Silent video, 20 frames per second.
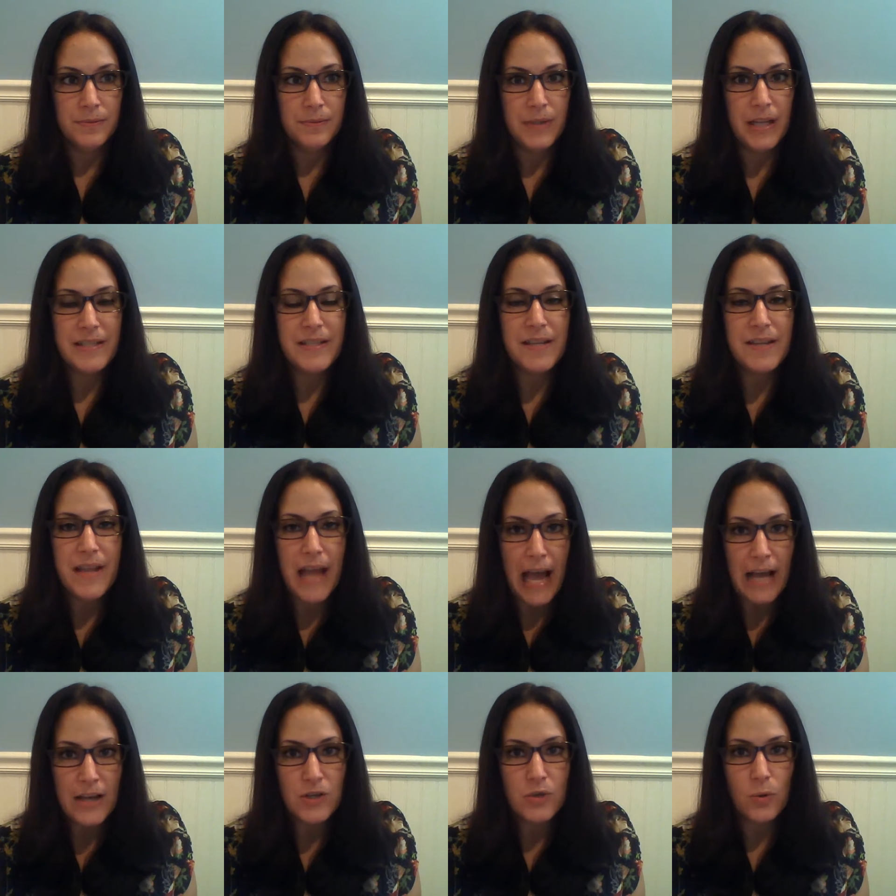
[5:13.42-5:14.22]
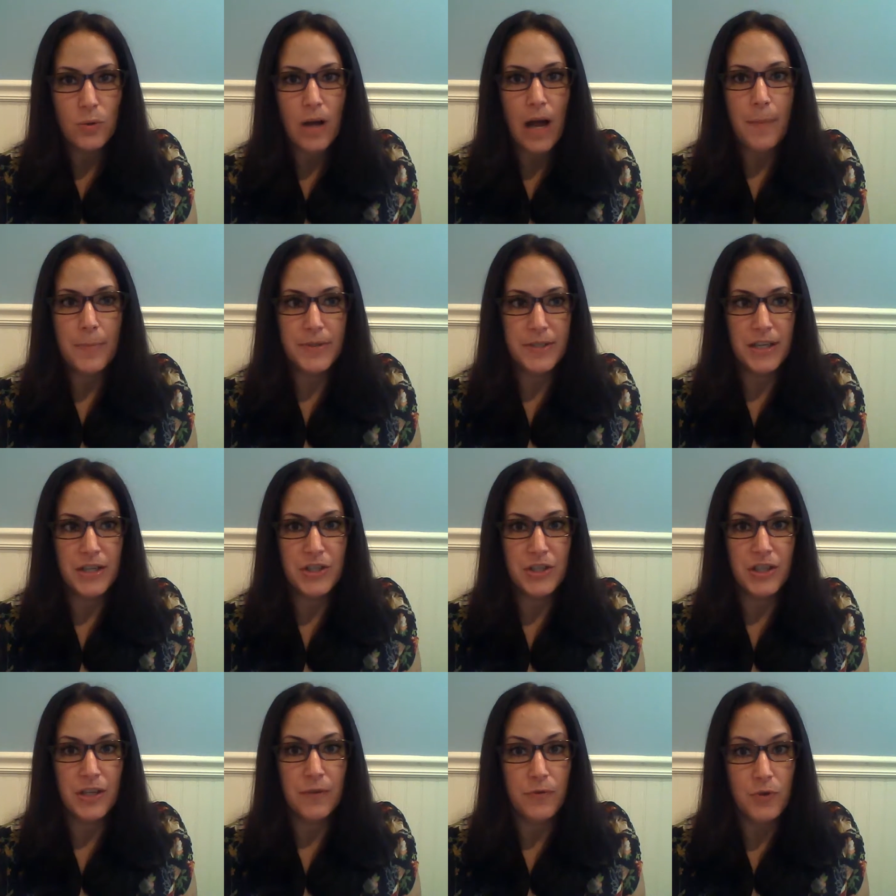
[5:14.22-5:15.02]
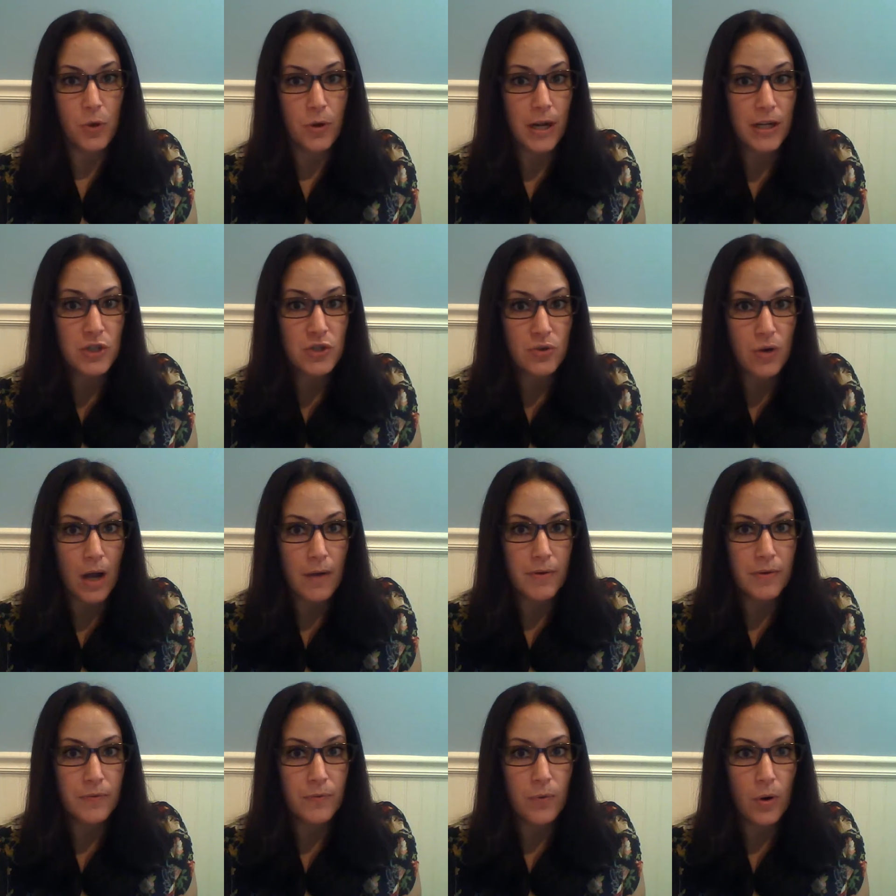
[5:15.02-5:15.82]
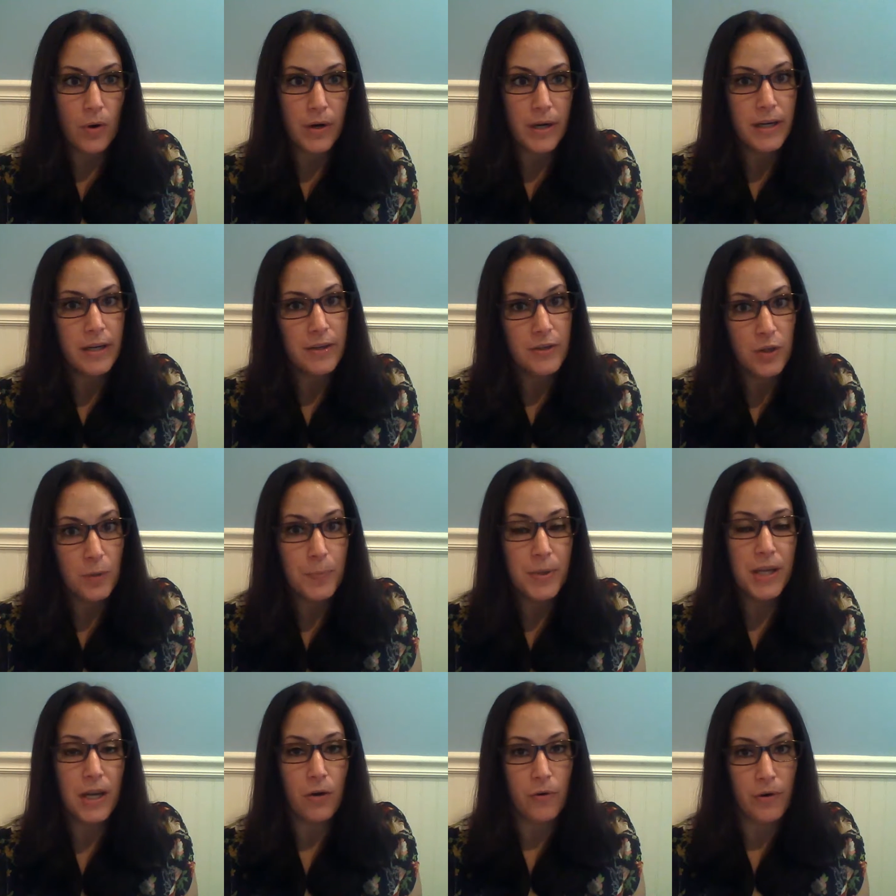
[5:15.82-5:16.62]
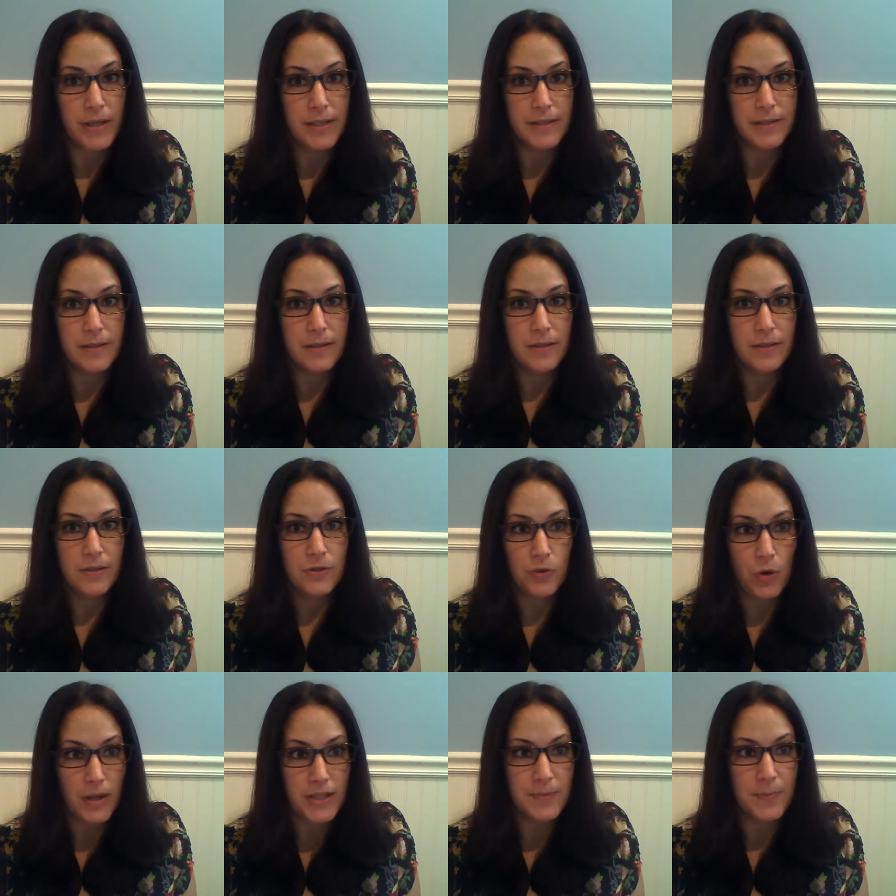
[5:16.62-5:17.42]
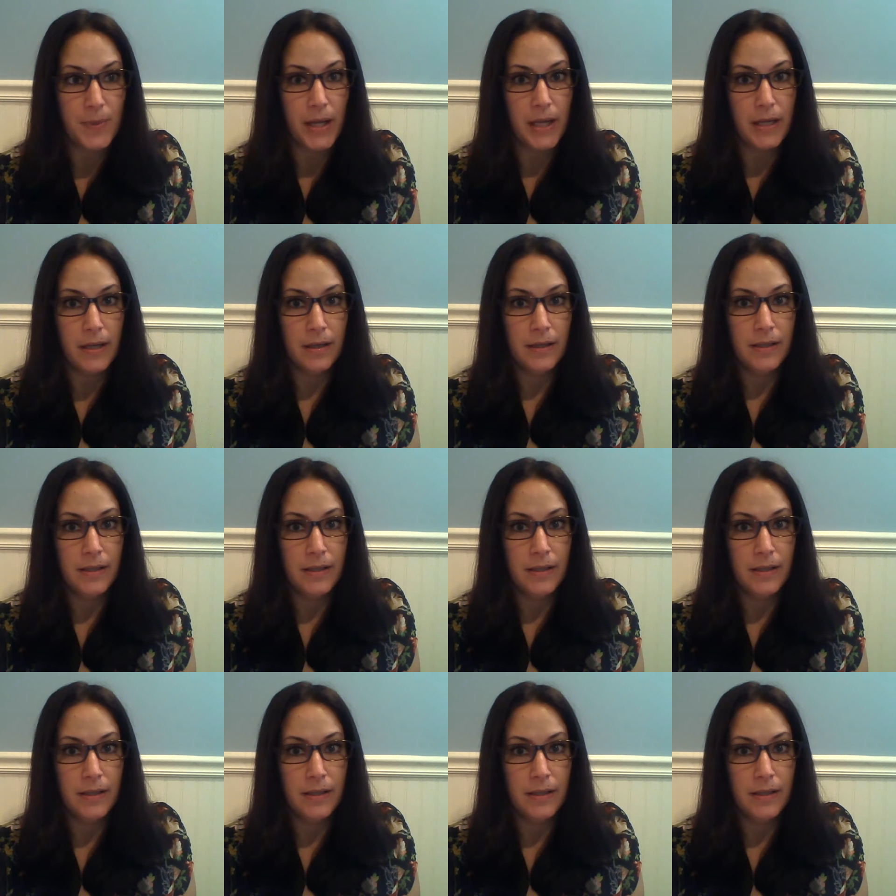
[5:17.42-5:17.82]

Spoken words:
It's a national competition. If you're not striving for it, your peer is. Trust me.